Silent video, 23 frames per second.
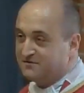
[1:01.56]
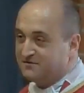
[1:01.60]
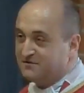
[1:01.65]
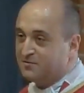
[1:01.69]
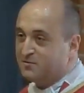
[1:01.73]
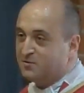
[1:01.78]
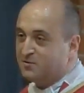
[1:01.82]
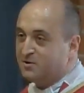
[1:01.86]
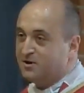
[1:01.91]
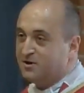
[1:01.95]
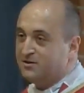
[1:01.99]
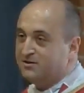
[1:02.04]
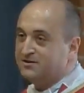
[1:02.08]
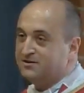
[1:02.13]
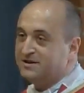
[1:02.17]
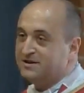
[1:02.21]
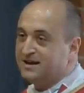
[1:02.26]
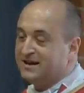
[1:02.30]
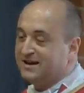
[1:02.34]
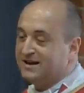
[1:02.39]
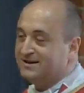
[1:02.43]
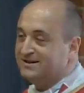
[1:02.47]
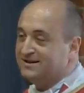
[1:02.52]
of the world,
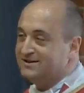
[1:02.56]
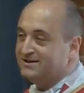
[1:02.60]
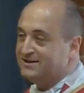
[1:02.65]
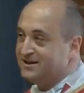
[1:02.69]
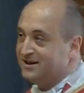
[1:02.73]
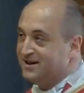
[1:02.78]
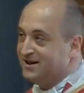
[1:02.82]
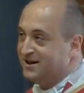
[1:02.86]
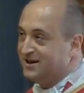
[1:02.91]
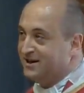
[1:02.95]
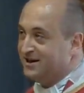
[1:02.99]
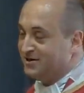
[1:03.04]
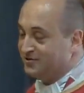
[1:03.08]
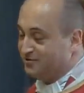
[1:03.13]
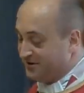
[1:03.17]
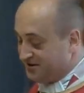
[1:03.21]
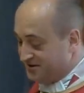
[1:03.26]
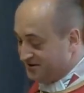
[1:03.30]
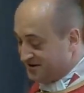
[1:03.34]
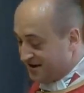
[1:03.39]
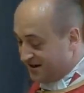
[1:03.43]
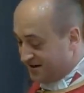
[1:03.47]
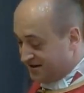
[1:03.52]
and
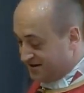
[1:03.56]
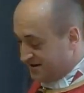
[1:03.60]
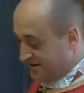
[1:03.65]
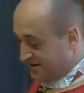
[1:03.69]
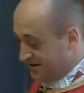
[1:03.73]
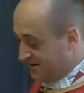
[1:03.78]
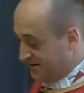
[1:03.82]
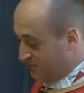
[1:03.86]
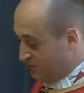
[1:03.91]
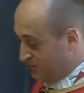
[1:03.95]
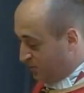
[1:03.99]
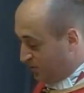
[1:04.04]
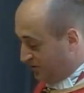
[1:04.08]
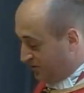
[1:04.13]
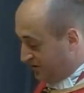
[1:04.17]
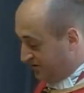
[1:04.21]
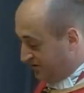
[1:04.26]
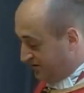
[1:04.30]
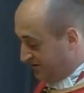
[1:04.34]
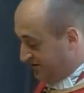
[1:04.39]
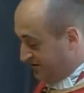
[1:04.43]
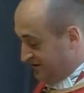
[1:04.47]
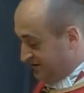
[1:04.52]
Christianity
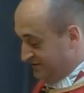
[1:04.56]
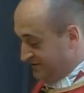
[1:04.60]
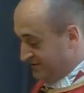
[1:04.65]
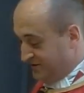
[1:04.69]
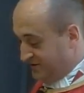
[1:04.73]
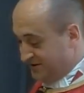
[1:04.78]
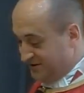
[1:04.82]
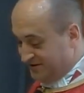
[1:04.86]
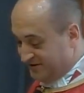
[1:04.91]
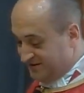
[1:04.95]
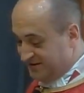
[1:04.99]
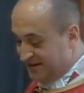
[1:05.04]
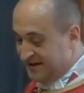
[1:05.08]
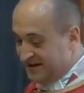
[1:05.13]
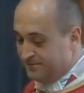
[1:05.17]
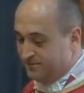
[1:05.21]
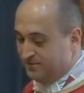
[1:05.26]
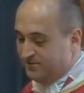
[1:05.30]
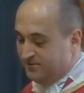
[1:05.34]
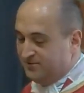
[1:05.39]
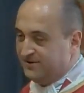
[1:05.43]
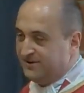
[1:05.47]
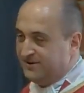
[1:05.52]
was very
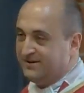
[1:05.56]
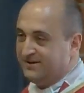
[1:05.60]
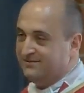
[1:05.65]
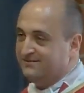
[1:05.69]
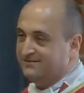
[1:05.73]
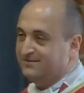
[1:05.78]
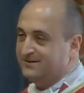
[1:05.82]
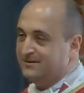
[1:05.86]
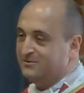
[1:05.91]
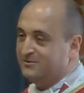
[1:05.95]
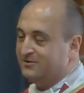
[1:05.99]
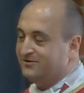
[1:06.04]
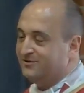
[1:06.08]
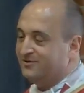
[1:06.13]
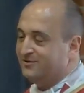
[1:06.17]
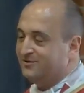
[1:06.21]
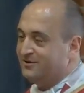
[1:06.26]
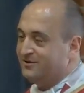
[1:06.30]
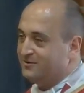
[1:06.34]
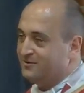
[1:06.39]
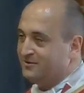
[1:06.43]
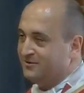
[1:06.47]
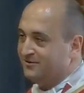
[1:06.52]
stable. There
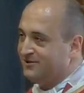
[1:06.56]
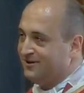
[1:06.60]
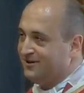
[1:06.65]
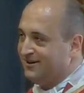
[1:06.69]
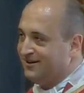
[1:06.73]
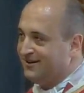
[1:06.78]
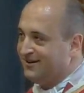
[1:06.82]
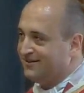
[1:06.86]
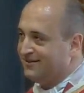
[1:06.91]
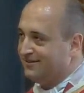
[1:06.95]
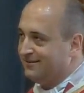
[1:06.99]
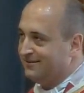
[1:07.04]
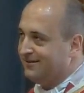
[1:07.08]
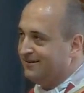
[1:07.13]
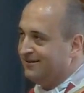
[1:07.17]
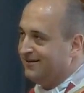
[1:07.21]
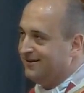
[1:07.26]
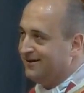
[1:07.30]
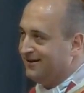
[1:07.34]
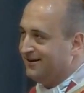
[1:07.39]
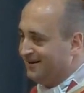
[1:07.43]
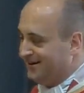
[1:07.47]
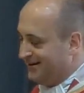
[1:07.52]
was very little
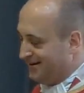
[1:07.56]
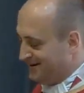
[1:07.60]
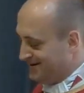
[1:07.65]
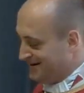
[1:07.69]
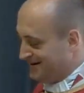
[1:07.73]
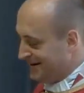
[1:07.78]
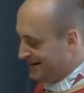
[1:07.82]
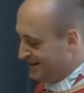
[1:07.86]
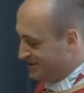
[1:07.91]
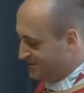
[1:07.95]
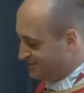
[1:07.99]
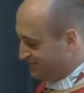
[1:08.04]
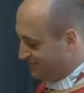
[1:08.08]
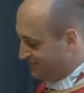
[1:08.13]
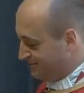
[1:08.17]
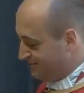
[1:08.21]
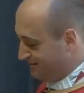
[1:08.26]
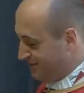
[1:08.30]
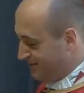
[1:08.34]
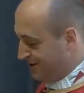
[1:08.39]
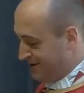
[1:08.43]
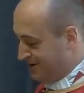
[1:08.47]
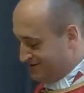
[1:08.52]
danger of
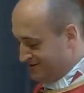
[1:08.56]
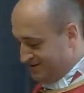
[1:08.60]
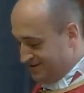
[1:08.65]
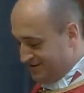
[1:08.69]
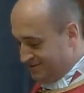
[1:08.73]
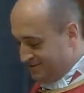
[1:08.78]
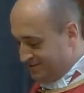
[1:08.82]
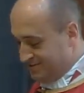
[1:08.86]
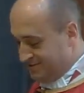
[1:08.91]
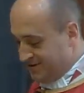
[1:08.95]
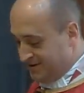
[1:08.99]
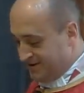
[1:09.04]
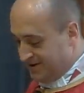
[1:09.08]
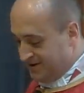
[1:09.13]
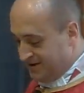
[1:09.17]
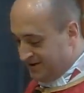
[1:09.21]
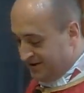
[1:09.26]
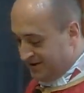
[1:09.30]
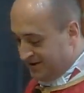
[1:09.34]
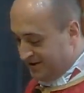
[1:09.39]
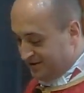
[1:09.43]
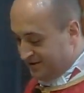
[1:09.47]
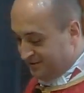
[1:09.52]
martyrdom
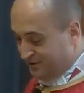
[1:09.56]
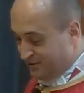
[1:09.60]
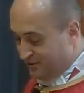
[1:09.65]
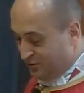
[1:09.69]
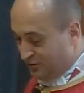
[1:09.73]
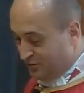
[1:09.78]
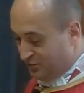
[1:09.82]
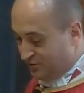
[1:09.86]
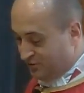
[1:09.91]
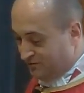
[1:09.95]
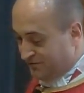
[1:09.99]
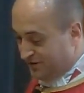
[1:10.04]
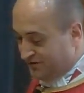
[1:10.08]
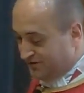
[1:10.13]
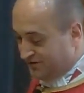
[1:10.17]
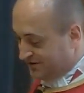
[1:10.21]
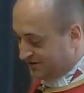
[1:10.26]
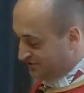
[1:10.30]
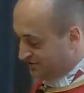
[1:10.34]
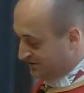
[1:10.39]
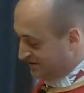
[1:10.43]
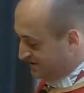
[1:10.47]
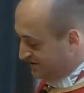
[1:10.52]
for
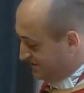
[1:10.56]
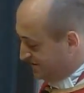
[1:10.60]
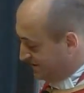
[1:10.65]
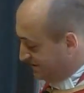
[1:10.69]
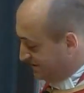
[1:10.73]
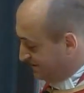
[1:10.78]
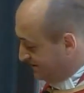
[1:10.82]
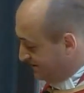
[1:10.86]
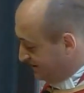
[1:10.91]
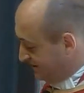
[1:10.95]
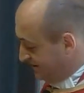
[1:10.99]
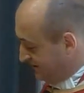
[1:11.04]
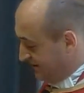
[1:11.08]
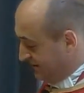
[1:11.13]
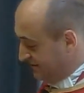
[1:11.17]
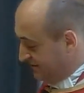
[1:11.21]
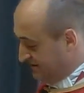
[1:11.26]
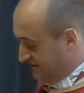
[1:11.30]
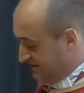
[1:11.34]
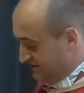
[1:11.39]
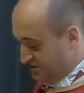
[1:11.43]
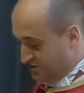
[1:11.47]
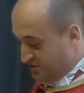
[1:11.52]
most Christians in the
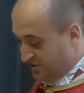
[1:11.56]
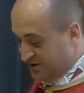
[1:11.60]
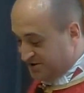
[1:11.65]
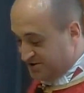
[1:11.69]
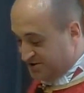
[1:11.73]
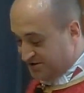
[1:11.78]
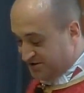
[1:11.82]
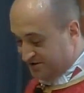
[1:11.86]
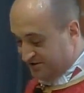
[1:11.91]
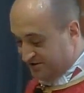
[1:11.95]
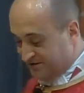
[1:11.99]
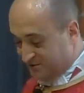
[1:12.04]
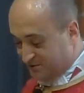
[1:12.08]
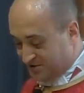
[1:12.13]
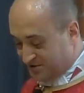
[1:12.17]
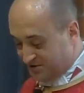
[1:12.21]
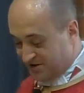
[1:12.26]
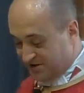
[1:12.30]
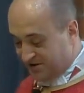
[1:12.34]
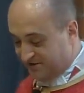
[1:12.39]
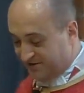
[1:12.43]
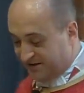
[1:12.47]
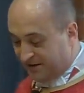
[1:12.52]
various situations in which
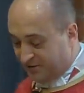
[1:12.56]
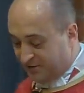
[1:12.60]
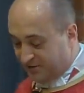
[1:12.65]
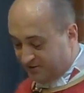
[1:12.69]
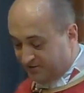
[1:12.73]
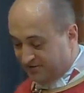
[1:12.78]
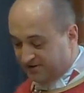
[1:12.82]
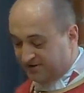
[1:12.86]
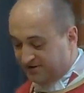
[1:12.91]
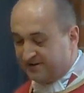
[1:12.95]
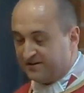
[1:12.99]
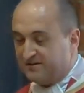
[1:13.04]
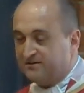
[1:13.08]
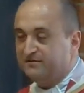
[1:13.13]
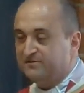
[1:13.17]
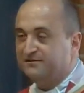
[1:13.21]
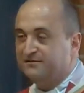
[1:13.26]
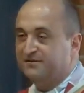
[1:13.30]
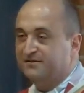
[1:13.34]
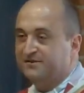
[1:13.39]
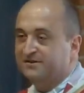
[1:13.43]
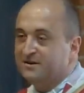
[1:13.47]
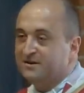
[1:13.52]
they found
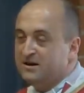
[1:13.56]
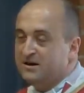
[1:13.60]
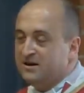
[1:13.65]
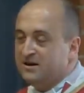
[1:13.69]
themselves.